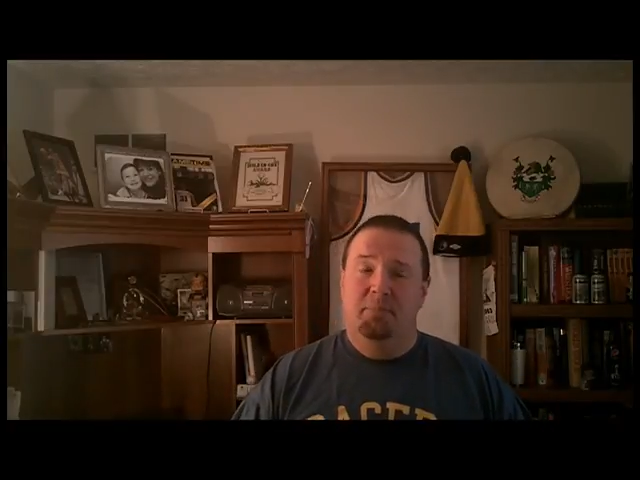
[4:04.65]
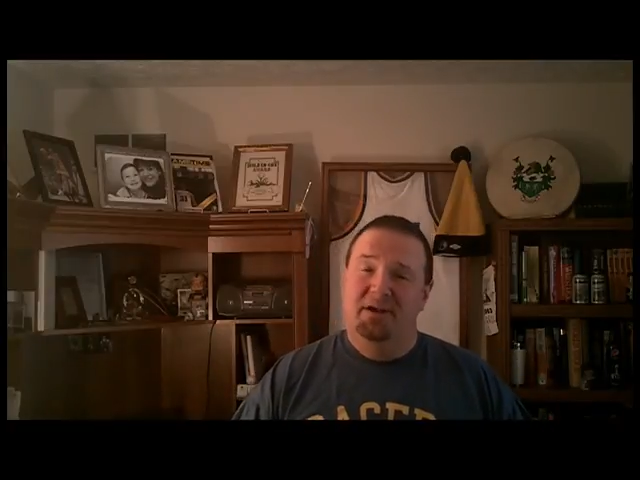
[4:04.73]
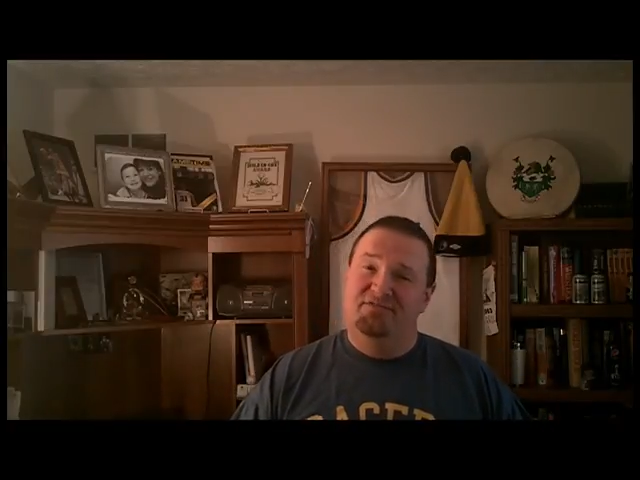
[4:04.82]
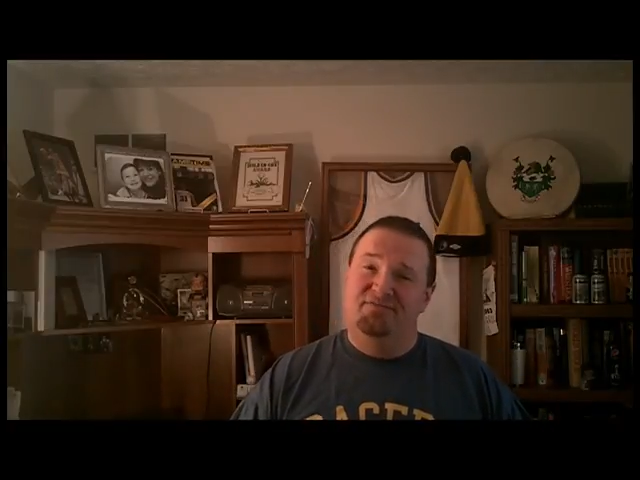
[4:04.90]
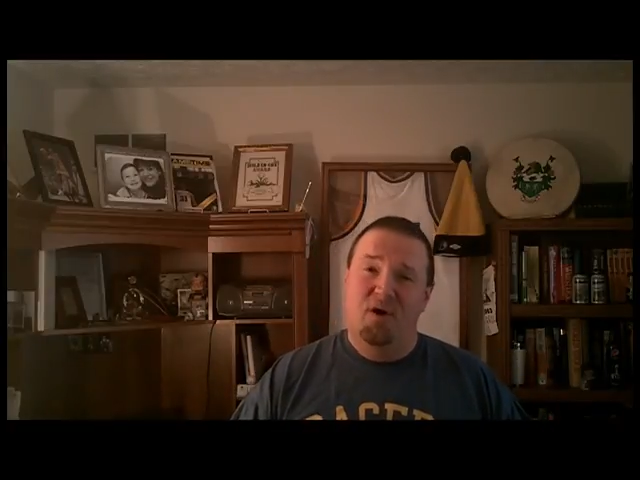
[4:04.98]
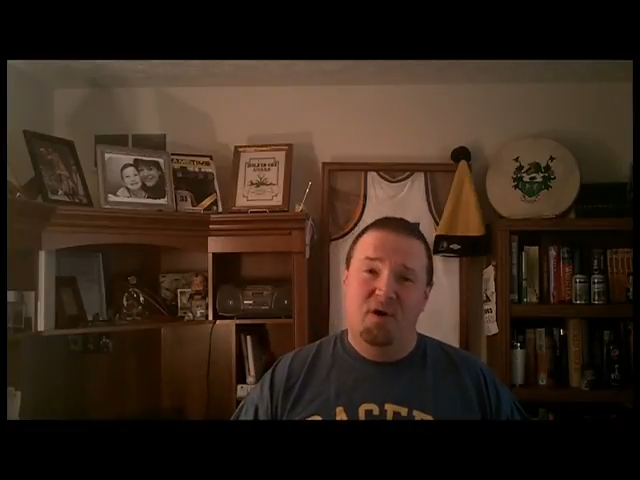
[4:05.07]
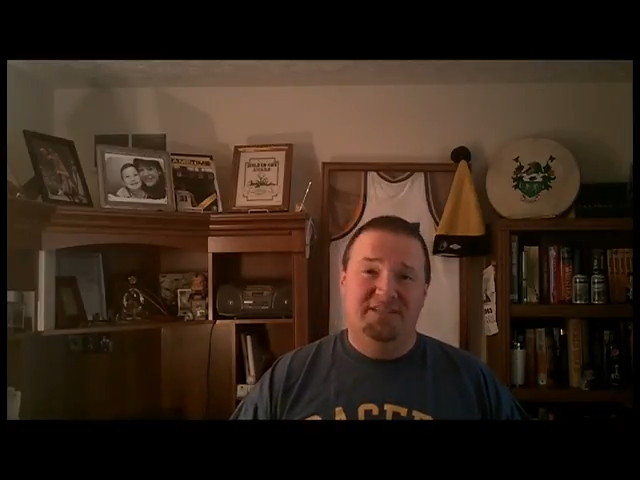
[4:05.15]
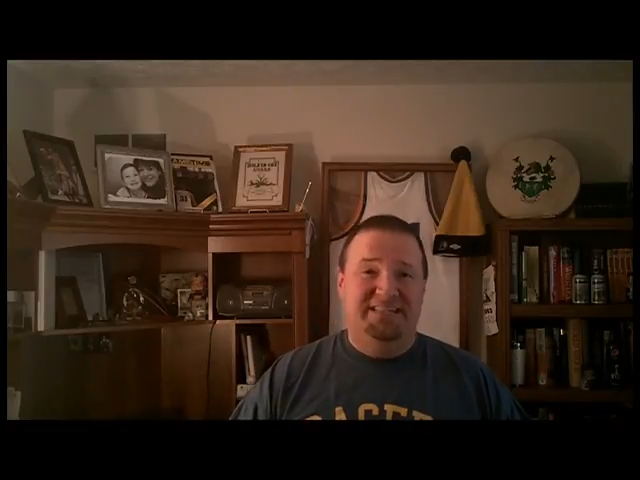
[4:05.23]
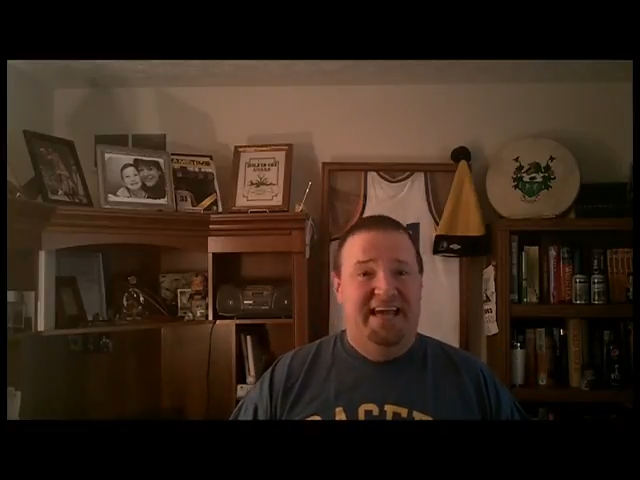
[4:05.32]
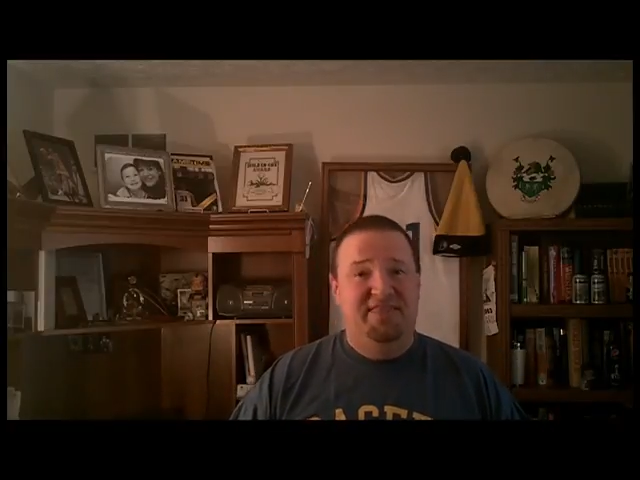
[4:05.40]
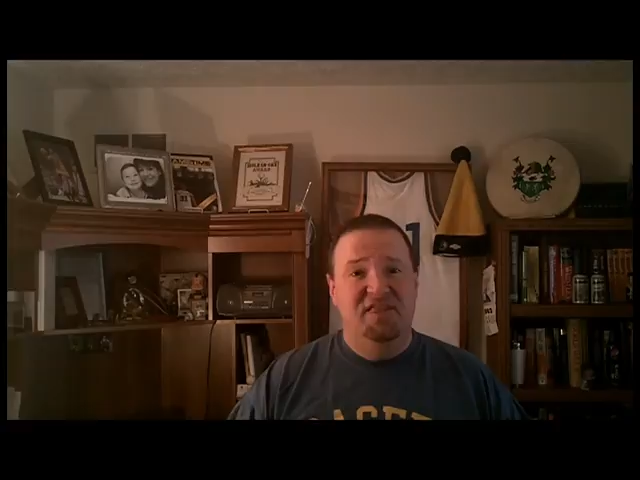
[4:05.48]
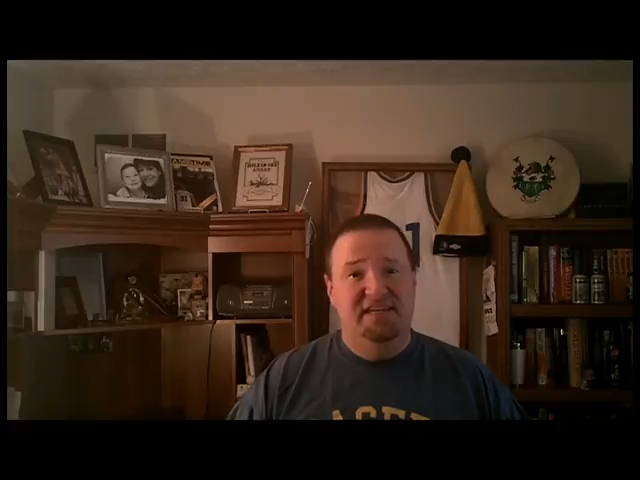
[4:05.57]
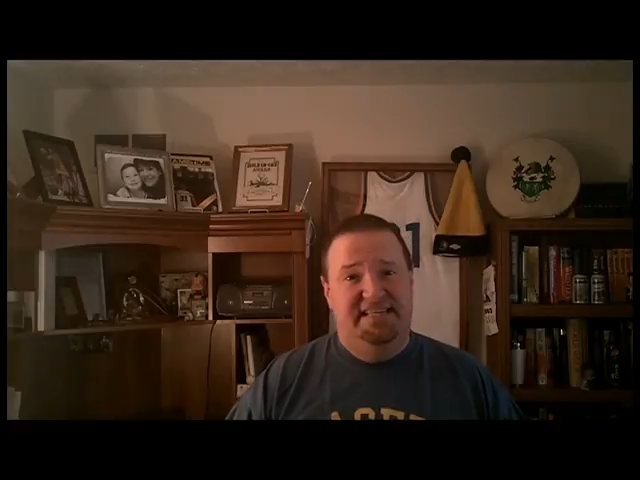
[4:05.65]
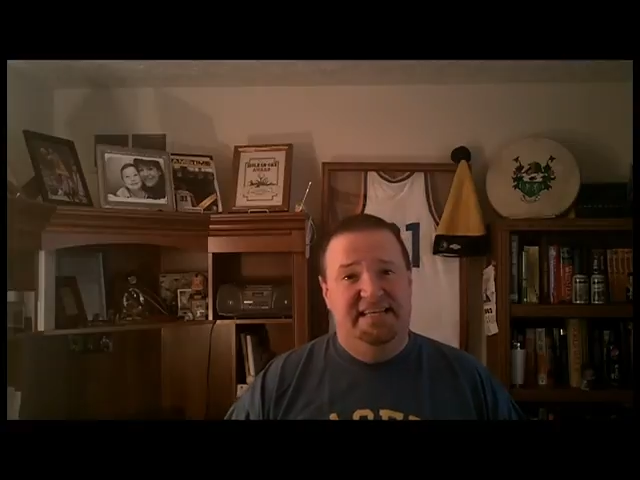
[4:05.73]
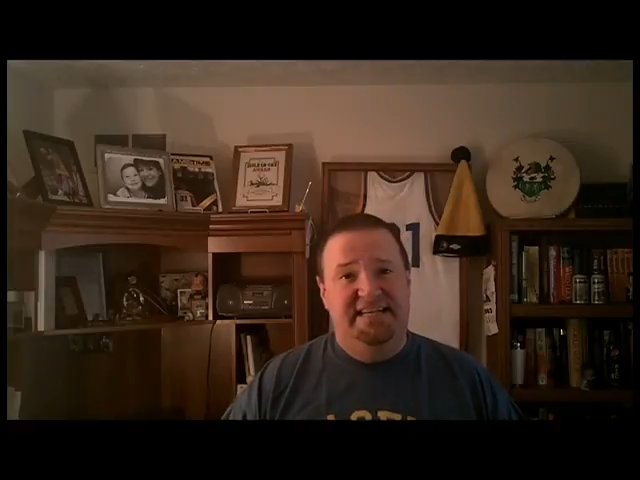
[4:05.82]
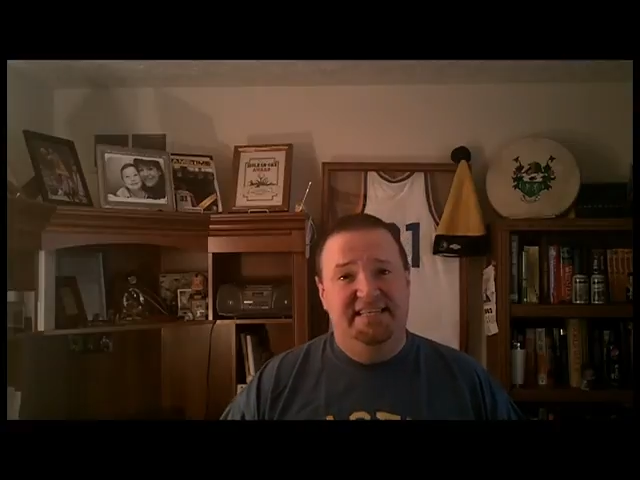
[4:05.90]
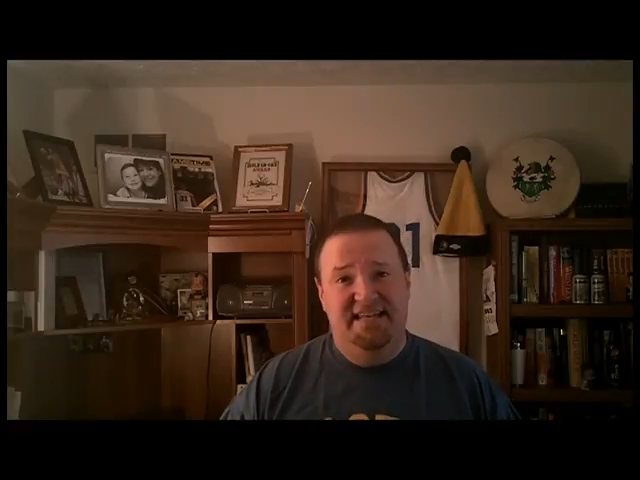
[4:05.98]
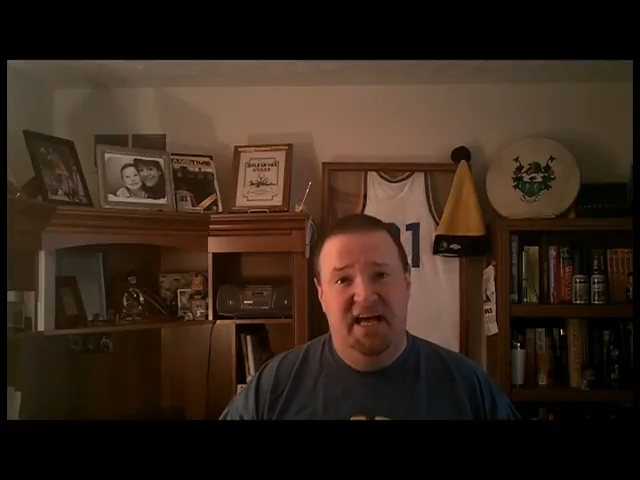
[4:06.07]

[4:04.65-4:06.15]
but as far as getting the deed